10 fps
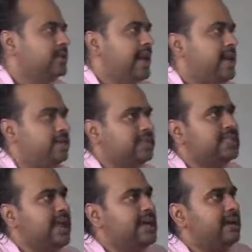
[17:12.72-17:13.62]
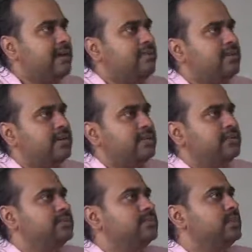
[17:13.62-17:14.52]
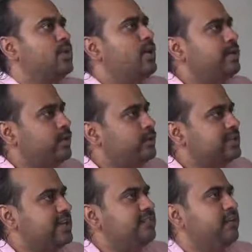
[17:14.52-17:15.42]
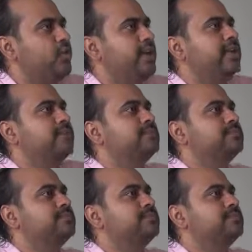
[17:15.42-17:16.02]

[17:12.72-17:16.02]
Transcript: Time is like a river, continuously flowing.